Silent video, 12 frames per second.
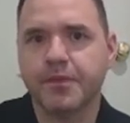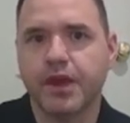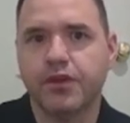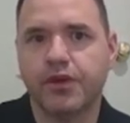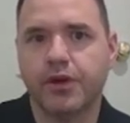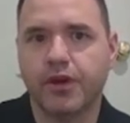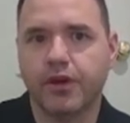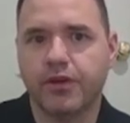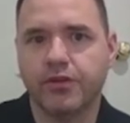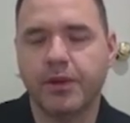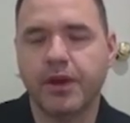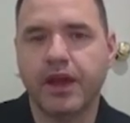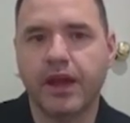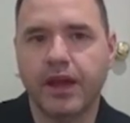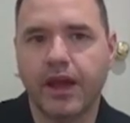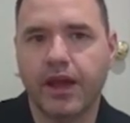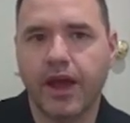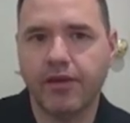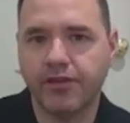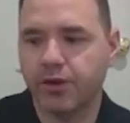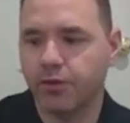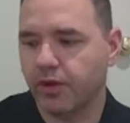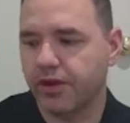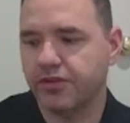So there has been a heavy
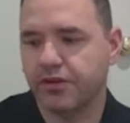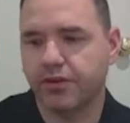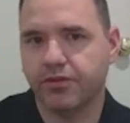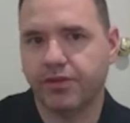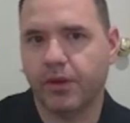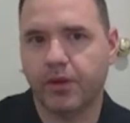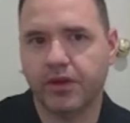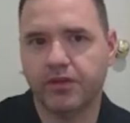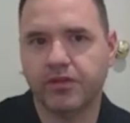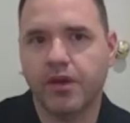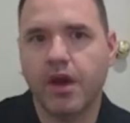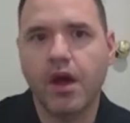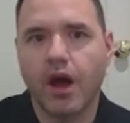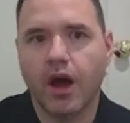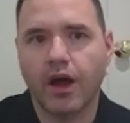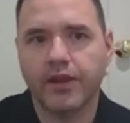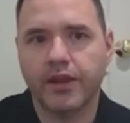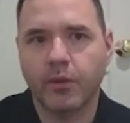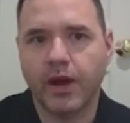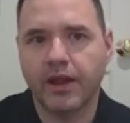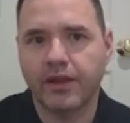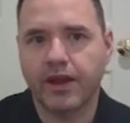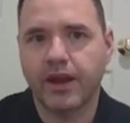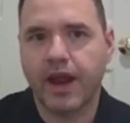research focus on the way
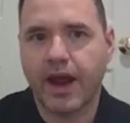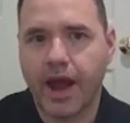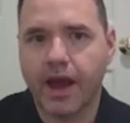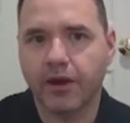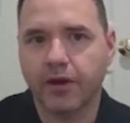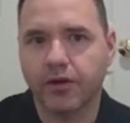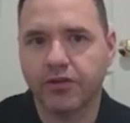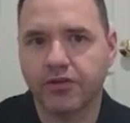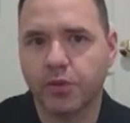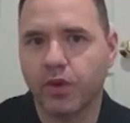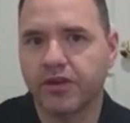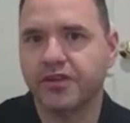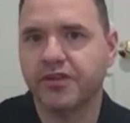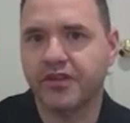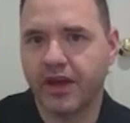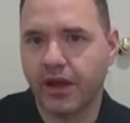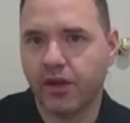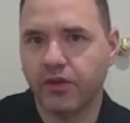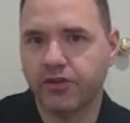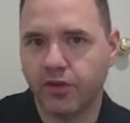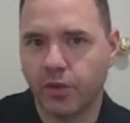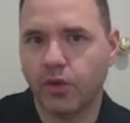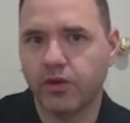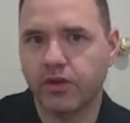that hackers will sell
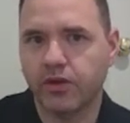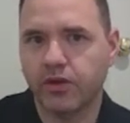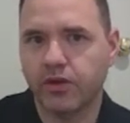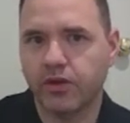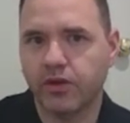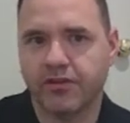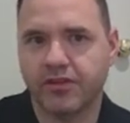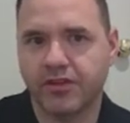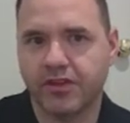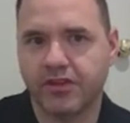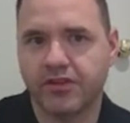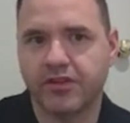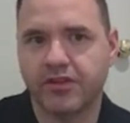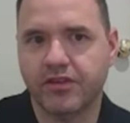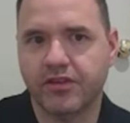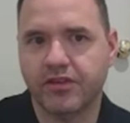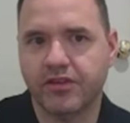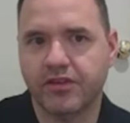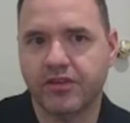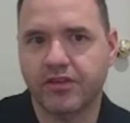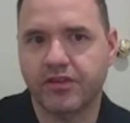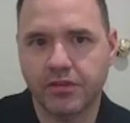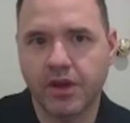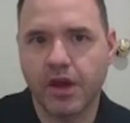tools and services to
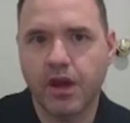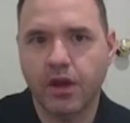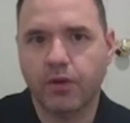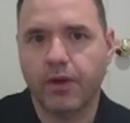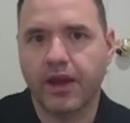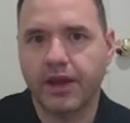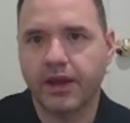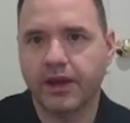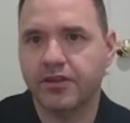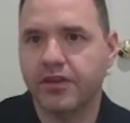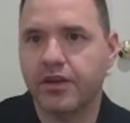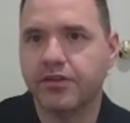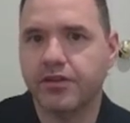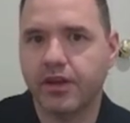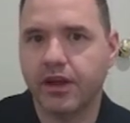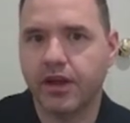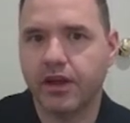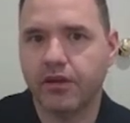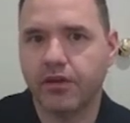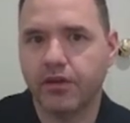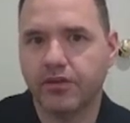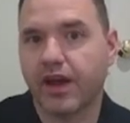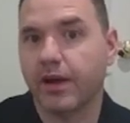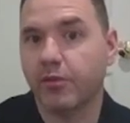others, creating an essentially
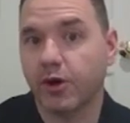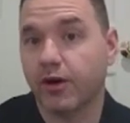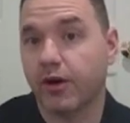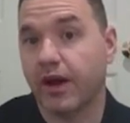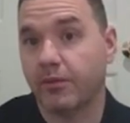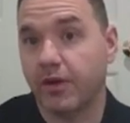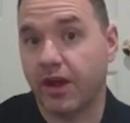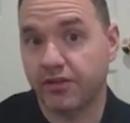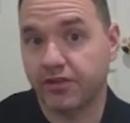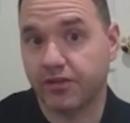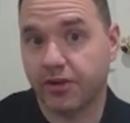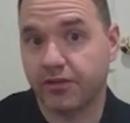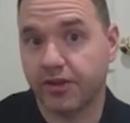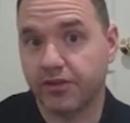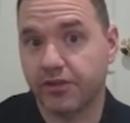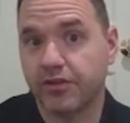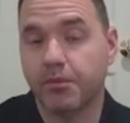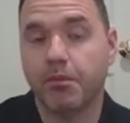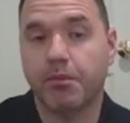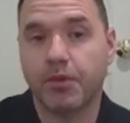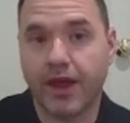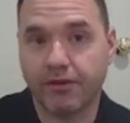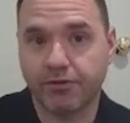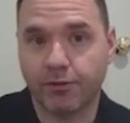cybercrime as service
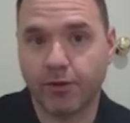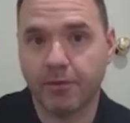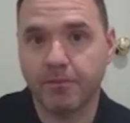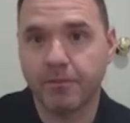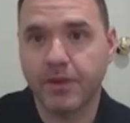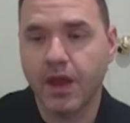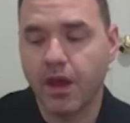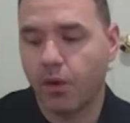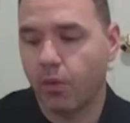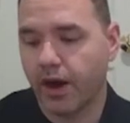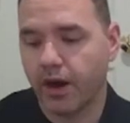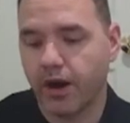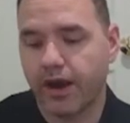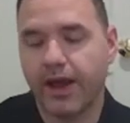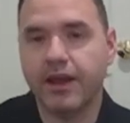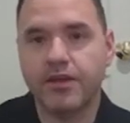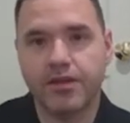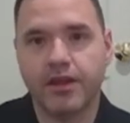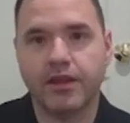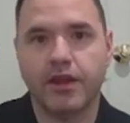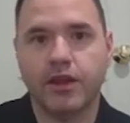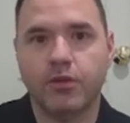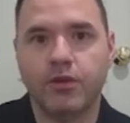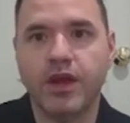platform, where anything that
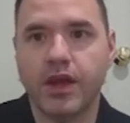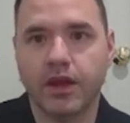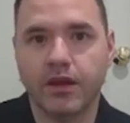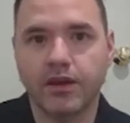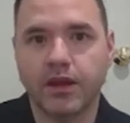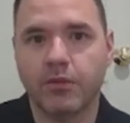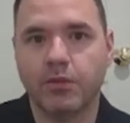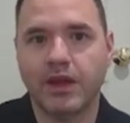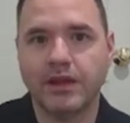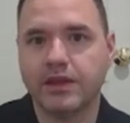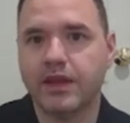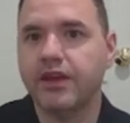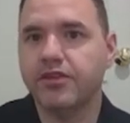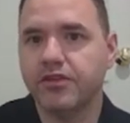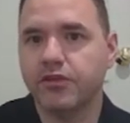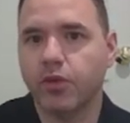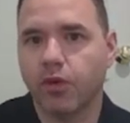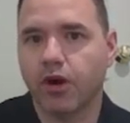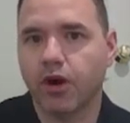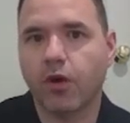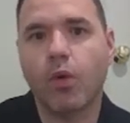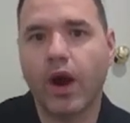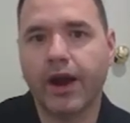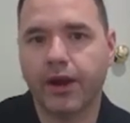you need can be leased or
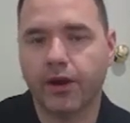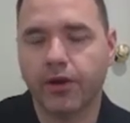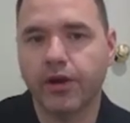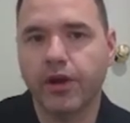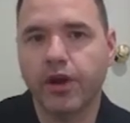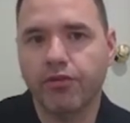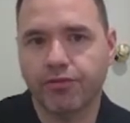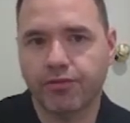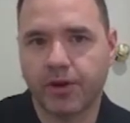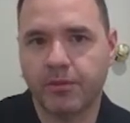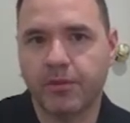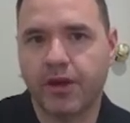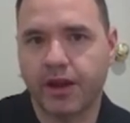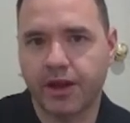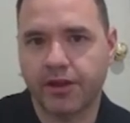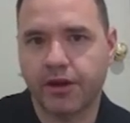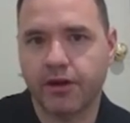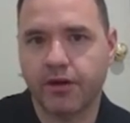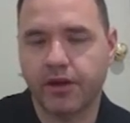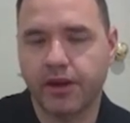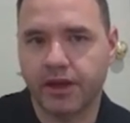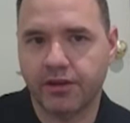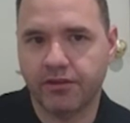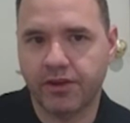acquired from another
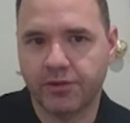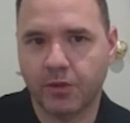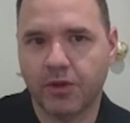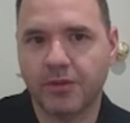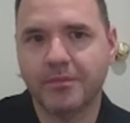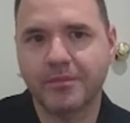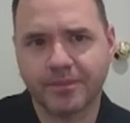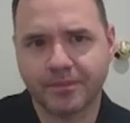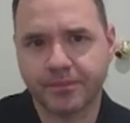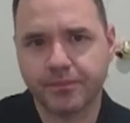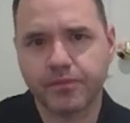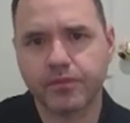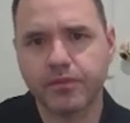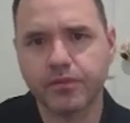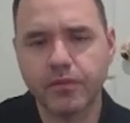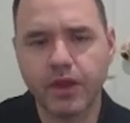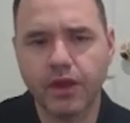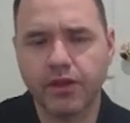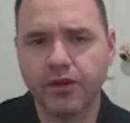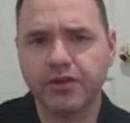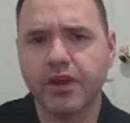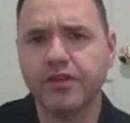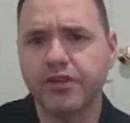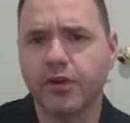individual. There's
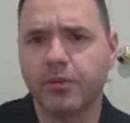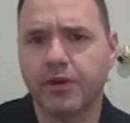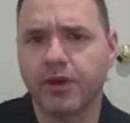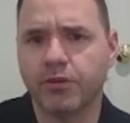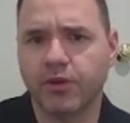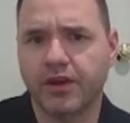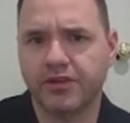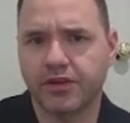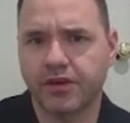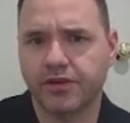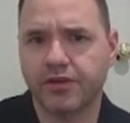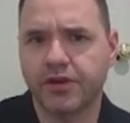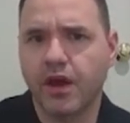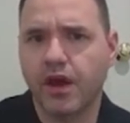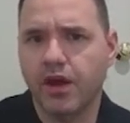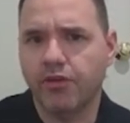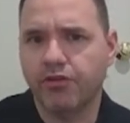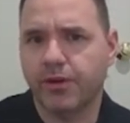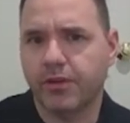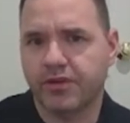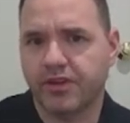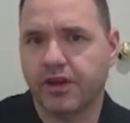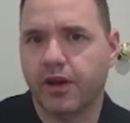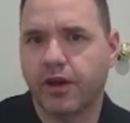also been research
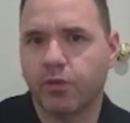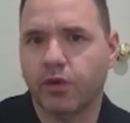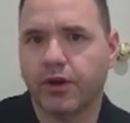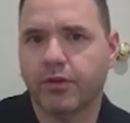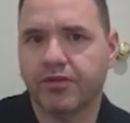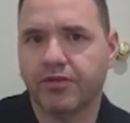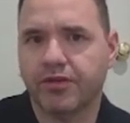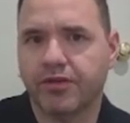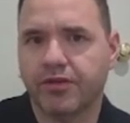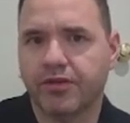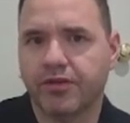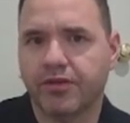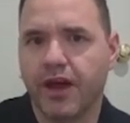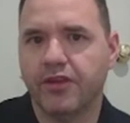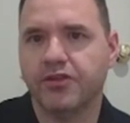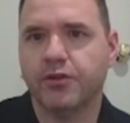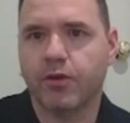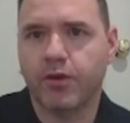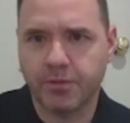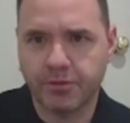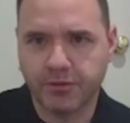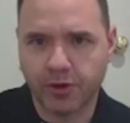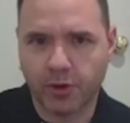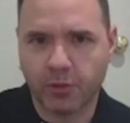focusing on what are referred to as
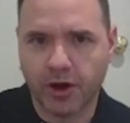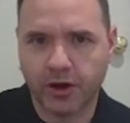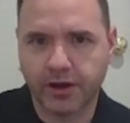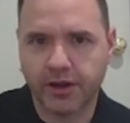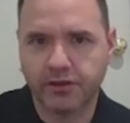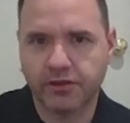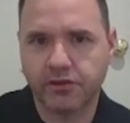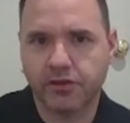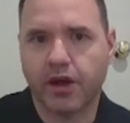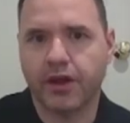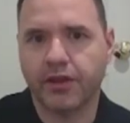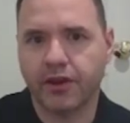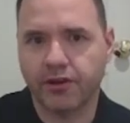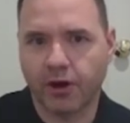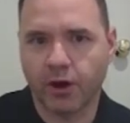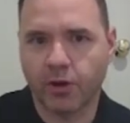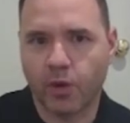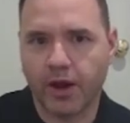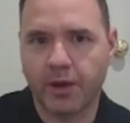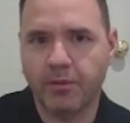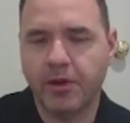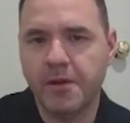crypto markets on the dark web.